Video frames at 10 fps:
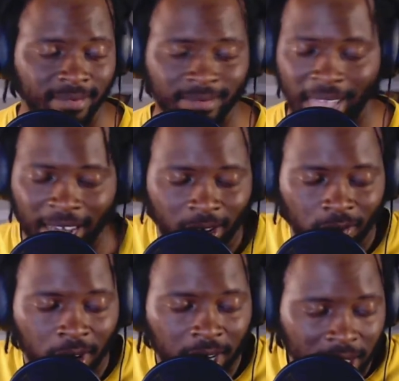I don't
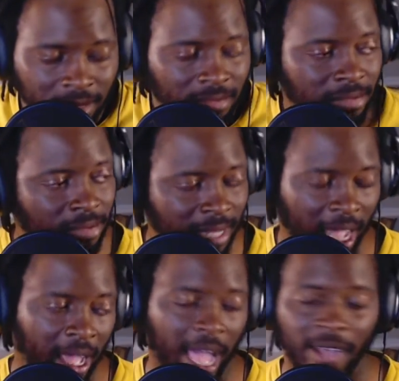want it.
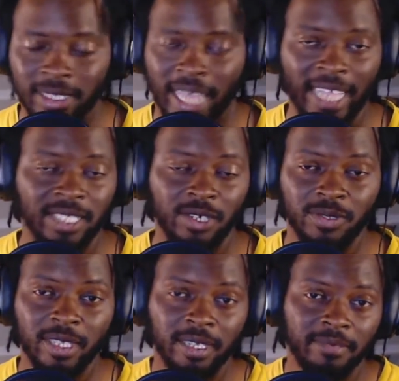Yeah, I told
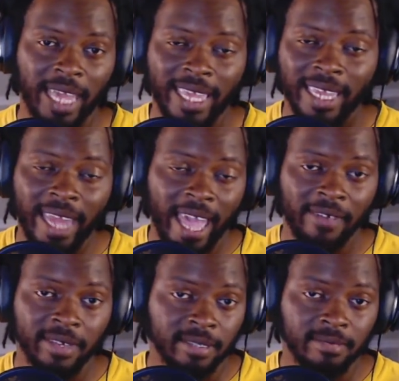them they could have
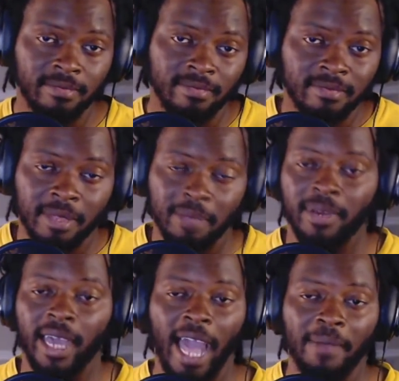it,
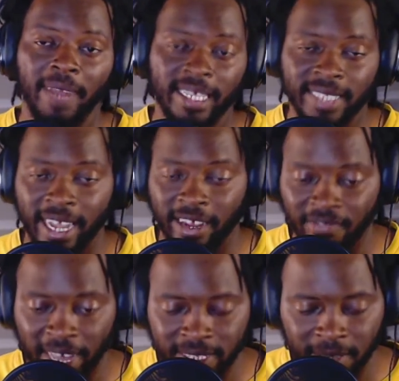but I'm not
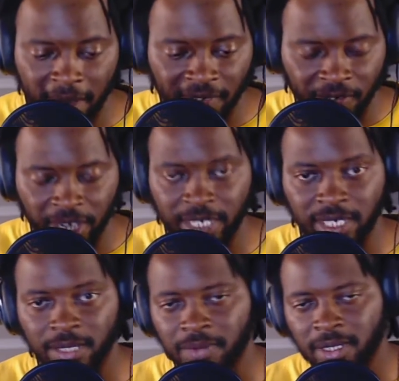sacrificing my
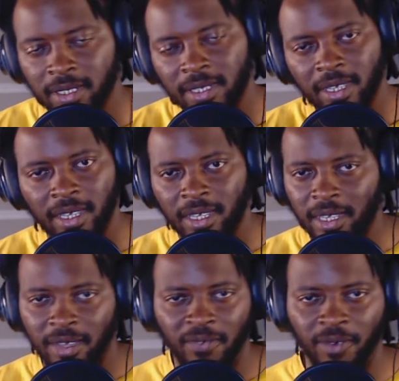friendships
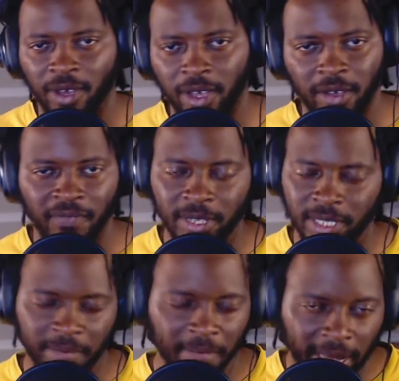for
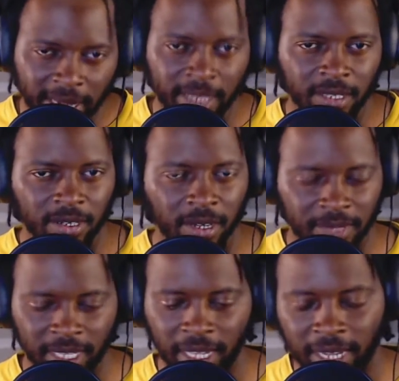some money. You know what I'm
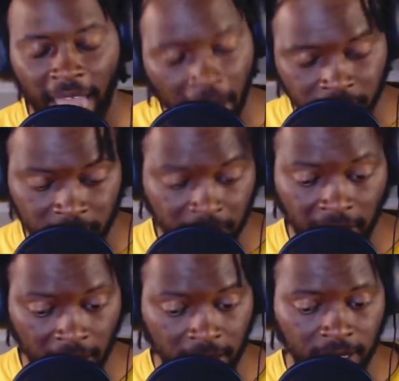saying? That was
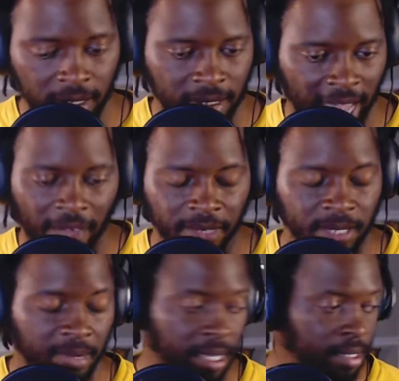me. That was
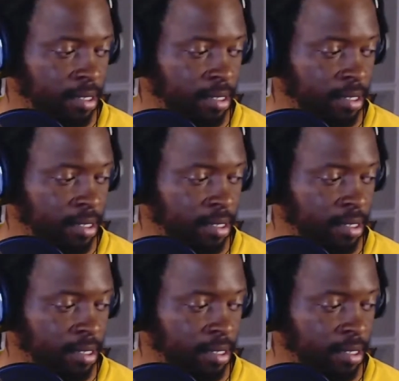me.